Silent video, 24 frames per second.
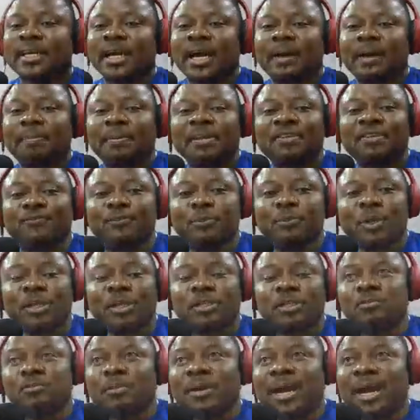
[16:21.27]
are playing football
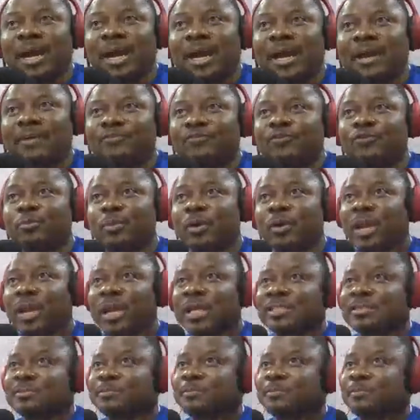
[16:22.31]
in Dubai,
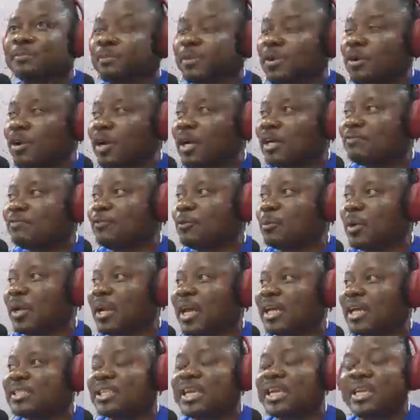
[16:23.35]
footballers, current
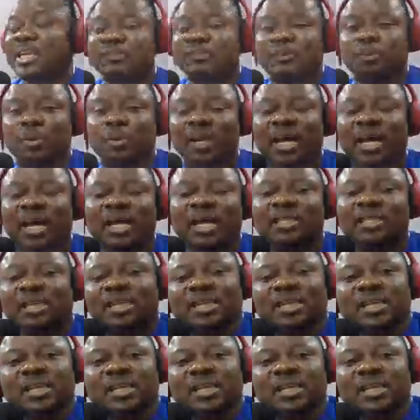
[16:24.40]
footballers, ex-footballers.